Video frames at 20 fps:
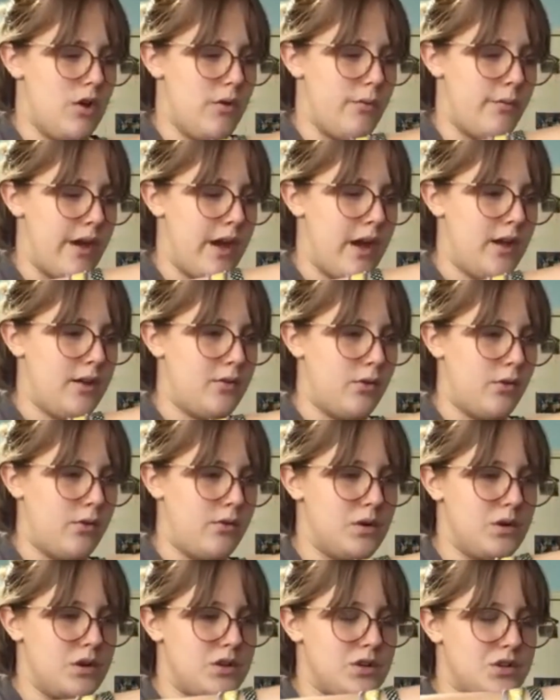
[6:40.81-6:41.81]
red,
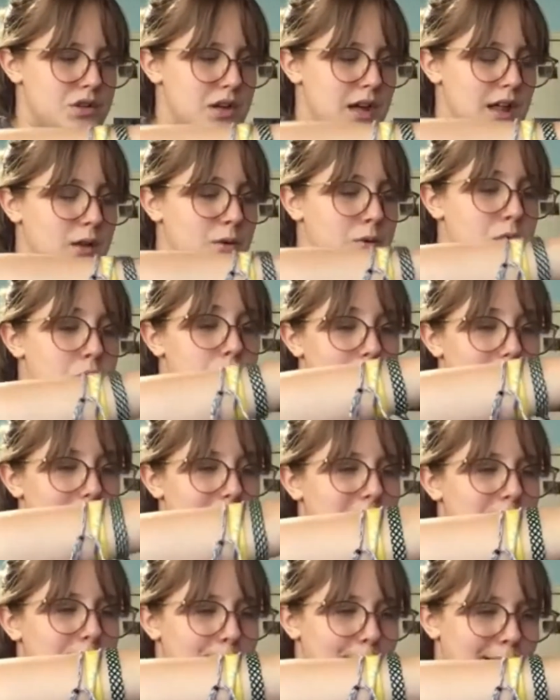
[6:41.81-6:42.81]
orange, yellow,
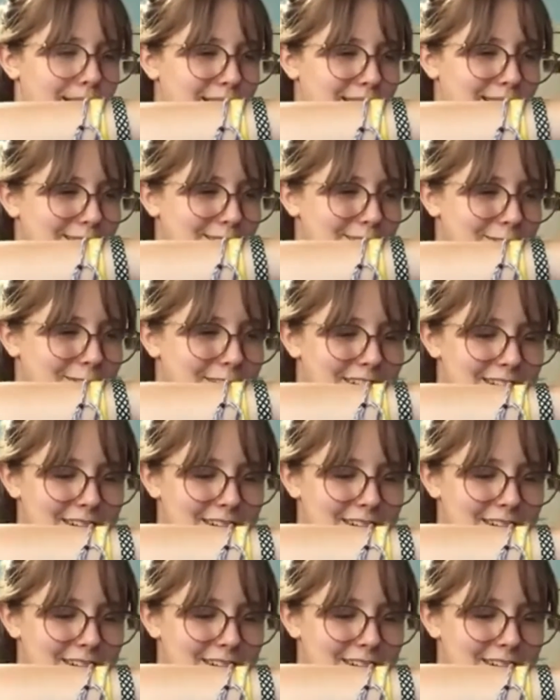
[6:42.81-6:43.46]
green, blue,